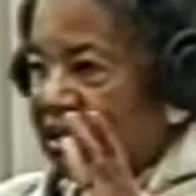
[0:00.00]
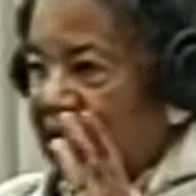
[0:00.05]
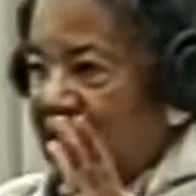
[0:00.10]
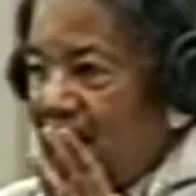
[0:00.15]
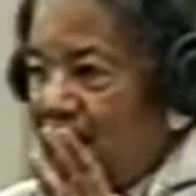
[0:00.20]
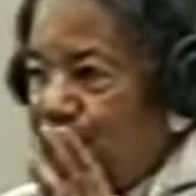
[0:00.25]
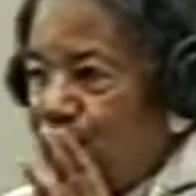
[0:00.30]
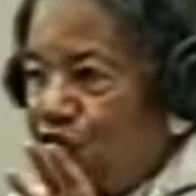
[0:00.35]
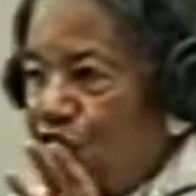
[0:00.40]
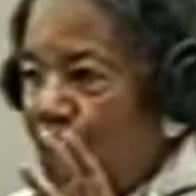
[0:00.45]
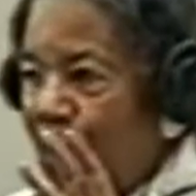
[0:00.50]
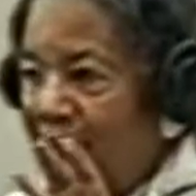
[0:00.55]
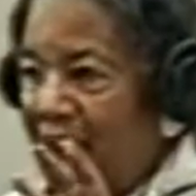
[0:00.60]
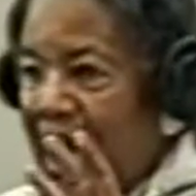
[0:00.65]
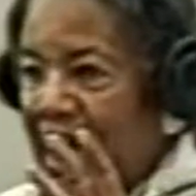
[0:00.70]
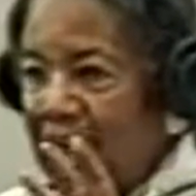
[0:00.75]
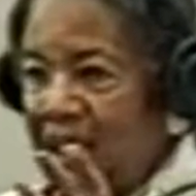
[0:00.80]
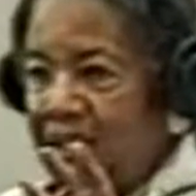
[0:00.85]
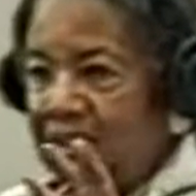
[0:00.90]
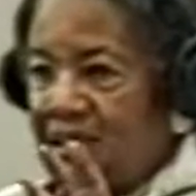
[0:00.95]
It has 4
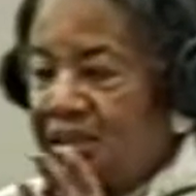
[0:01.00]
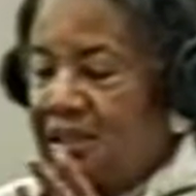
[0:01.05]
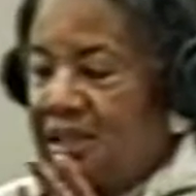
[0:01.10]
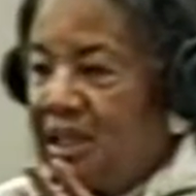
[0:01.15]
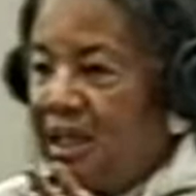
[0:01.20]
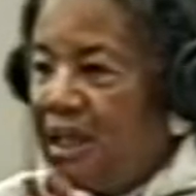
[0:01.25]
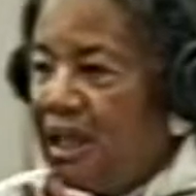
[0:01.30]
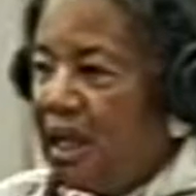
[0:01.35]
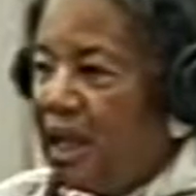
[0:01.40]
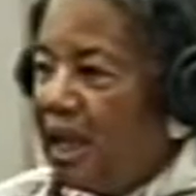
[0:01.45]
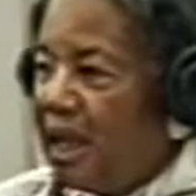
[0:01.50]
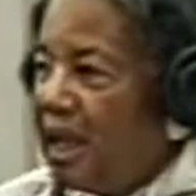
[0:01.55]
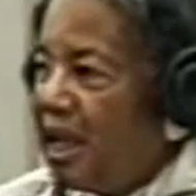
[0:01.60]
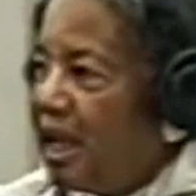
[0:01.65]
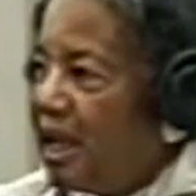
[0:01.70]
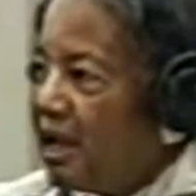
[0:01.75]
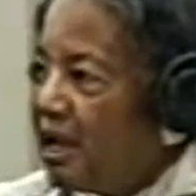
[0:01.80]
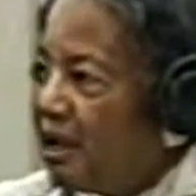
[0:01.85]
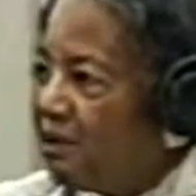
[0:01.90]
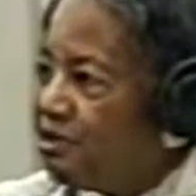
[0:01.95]

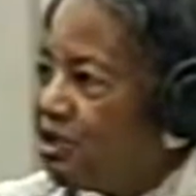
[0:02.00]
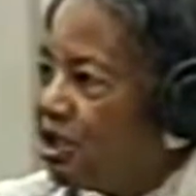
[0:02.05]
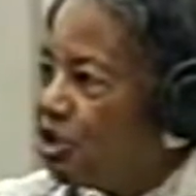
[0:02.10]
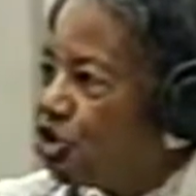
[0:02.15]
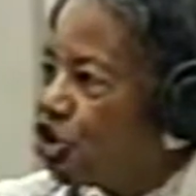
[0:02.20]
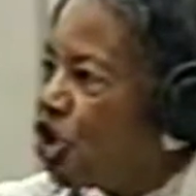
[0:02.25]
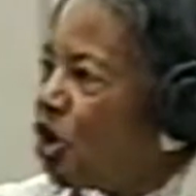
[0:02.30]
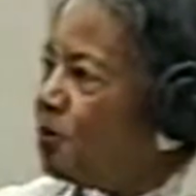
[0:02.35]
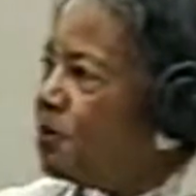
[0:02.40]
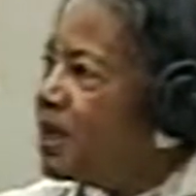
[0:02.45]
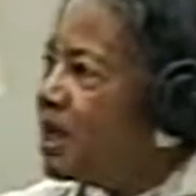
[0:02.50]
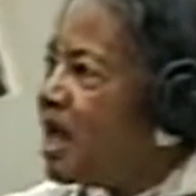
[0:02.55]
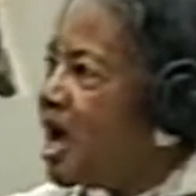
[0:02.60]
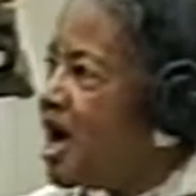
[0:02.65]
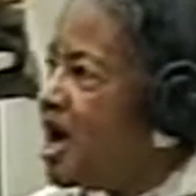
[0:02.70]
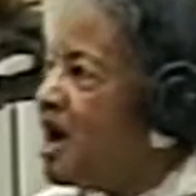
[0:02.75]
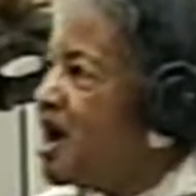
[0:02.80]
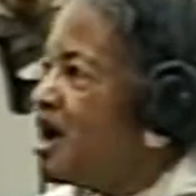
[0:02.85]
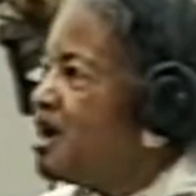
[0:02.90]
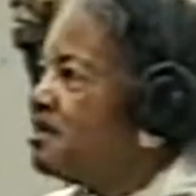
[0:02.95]
eyes. The tubular
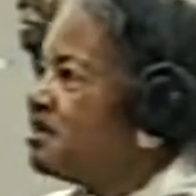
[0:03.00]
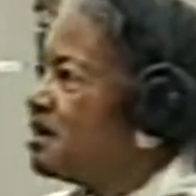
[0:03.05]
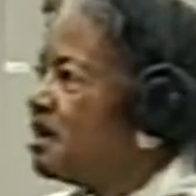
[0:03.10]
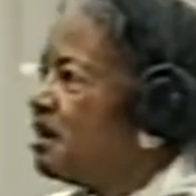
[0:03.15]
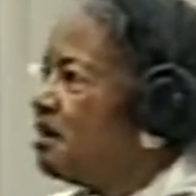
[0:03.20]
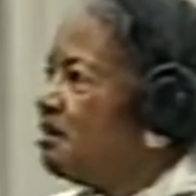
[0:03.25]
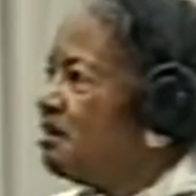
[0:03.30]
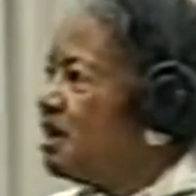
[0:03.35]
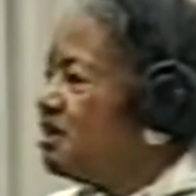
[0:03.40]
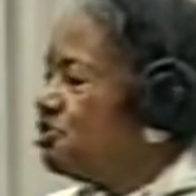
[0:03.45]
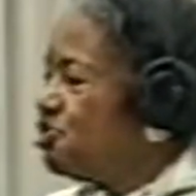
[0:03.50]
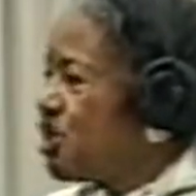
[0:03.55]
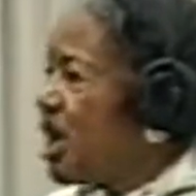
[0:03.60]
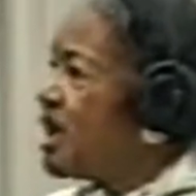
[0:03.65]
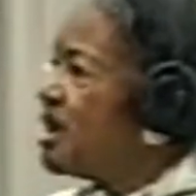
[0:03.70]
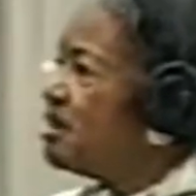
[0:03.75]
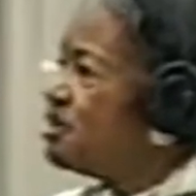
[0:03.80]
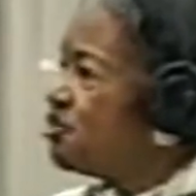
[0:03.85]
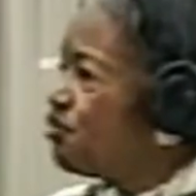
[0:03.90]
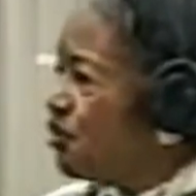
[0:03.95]
eyes, they
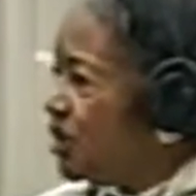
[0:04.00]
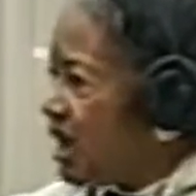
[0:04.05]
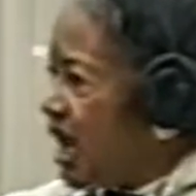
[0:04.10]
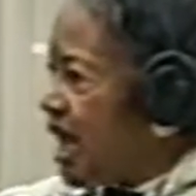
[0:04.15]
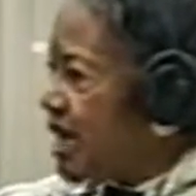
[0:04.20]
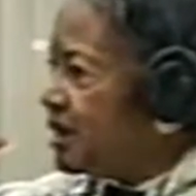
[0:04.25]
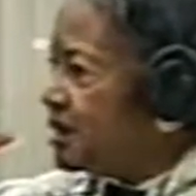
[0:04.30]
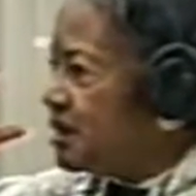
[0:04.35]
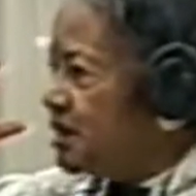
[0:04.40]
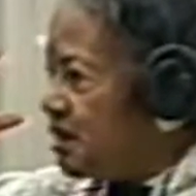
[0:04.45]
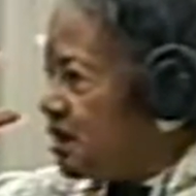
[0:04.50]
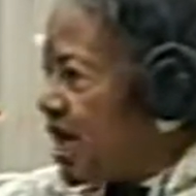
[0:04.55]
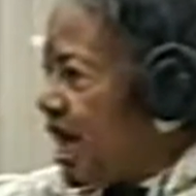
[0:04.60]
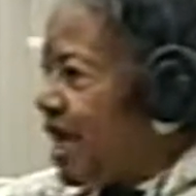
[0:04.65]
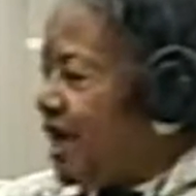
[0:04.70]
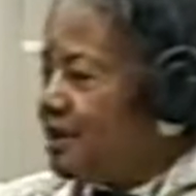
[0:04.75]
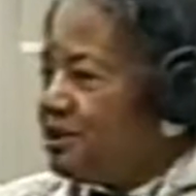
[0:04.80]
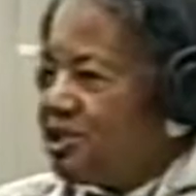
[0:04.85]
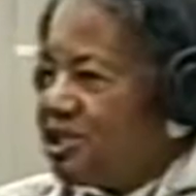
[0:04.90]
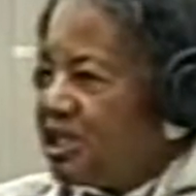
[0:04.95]
say, is for like
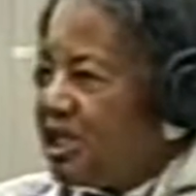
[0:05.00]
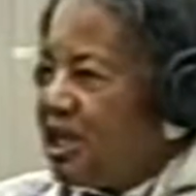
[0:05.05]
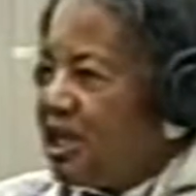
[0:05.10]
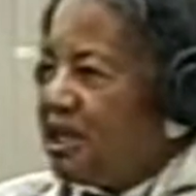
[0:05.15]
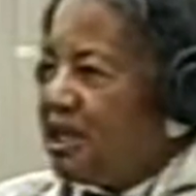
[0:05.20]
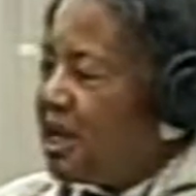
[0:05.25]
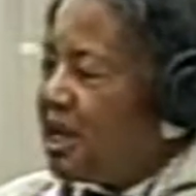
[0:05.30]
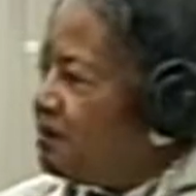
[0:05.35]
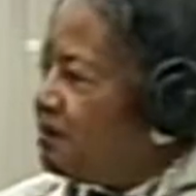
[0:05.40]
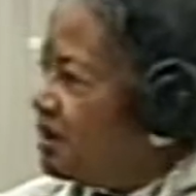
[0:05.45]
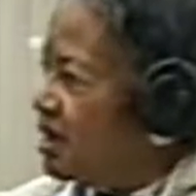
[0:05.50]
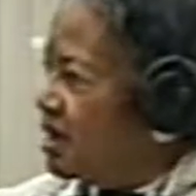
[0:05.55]
dancing and